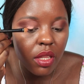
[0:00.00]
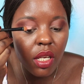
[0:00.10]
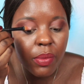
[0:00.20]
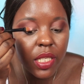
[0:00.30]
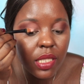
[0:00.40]

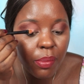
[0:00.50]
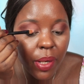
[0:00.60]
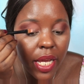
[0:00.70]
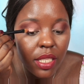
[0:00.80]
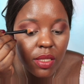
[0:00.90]
I'm just
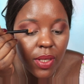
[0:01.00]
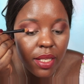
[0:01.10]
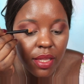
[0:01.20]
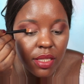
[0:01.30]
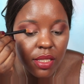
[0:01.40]
applying this
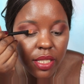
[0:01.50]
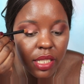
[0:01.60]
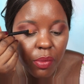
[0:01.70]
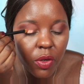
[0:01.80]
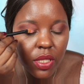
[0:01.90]
one in the
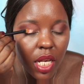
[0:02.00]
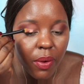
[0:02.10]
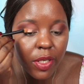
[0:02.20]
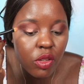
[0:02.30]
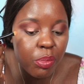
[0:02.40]
center because I
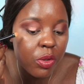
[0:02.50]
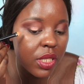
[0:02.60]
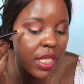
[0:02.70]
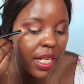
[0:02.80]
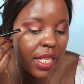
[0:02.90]
want to
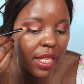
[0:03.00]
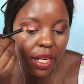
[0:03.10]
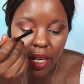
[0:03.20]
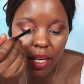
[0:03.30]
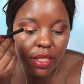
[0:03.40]
put
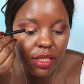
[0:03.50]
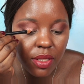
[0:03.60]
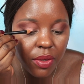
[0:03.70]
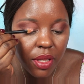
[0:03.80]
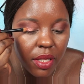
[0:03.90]
another
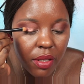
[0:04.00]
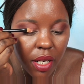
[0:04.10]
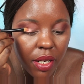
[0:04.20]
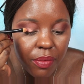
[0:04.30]
colors on